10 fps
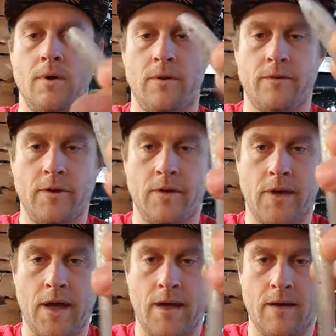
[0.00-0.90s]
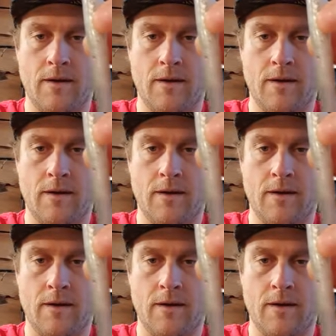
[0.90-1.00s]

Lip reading: You see there.